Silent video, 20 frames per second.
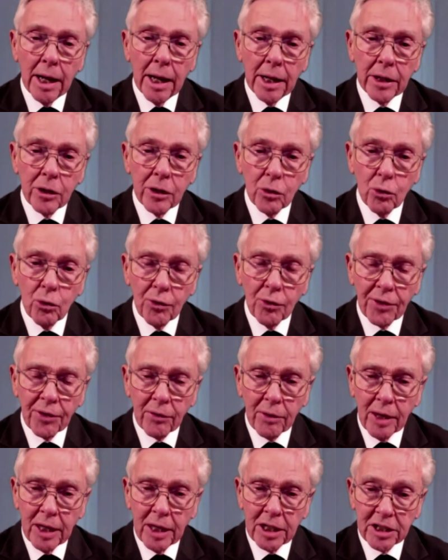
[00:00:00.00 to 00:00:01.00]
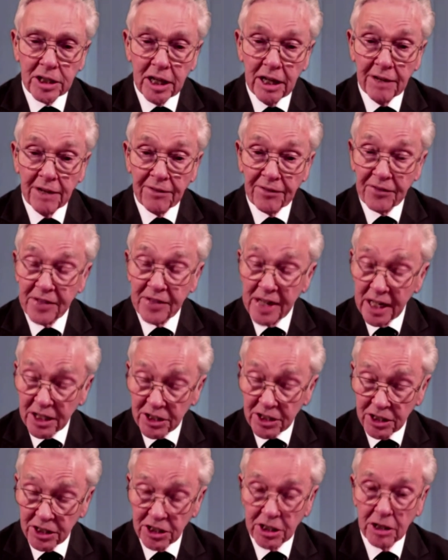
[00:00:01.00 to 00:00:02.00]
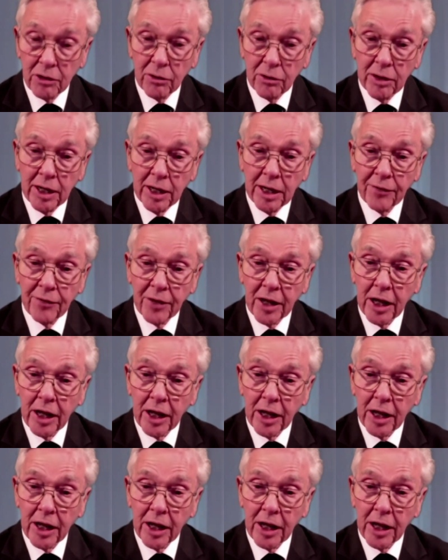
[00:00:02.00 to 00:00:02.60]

and authorised, if necessary,